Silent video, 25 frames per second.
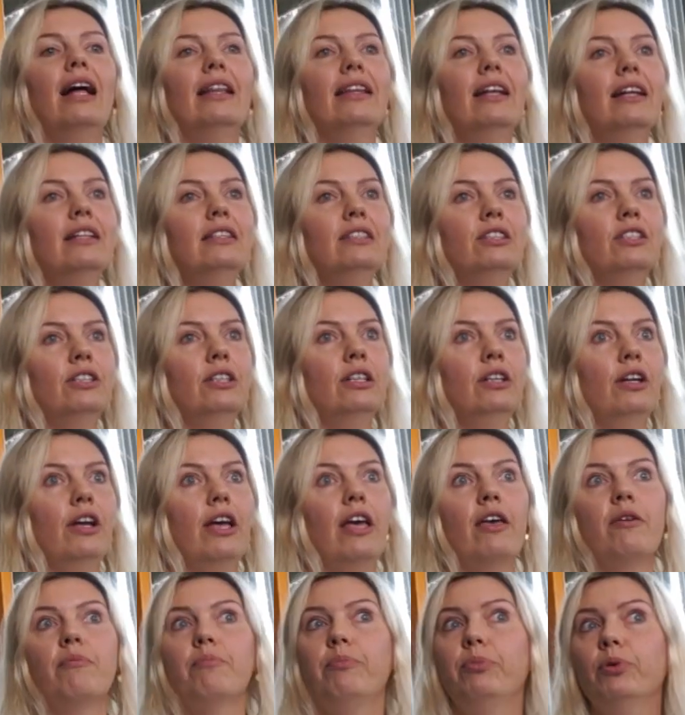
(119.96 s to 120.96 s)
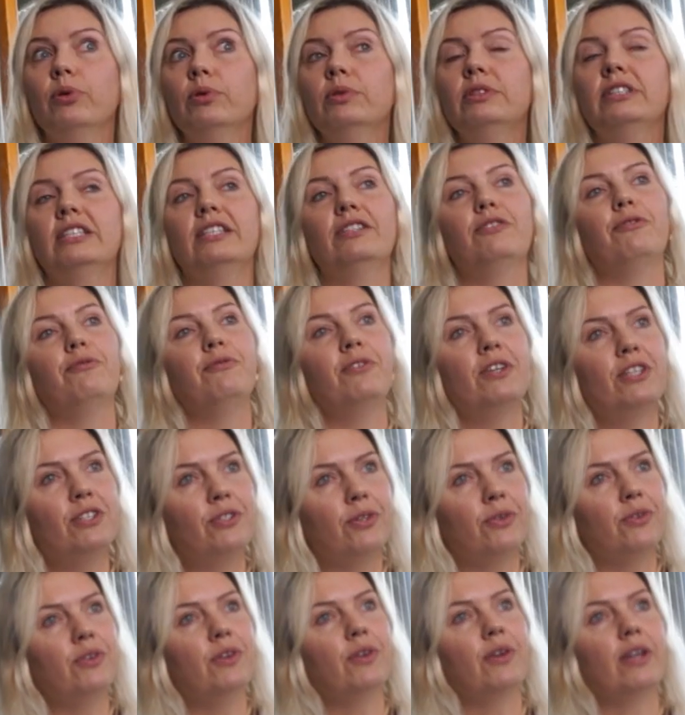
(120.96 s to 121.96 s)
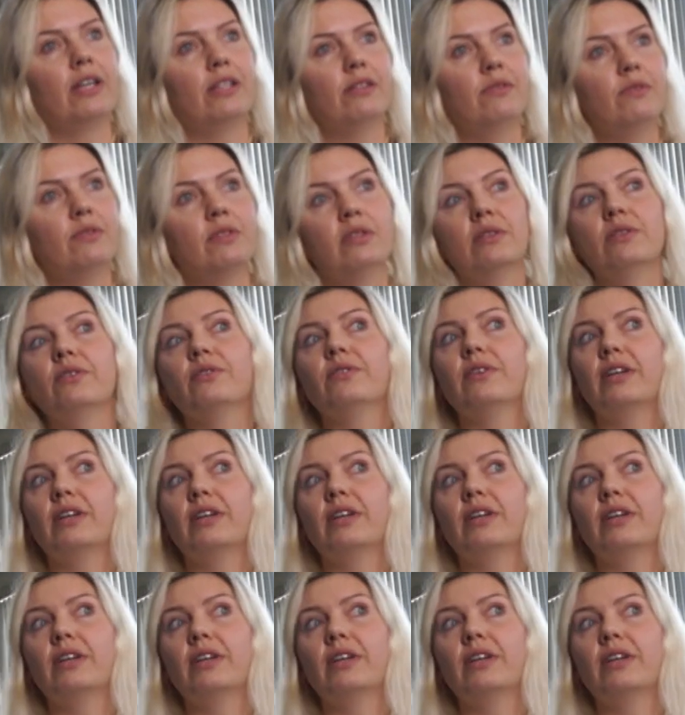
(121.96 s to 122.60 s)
Another important feature you can use in your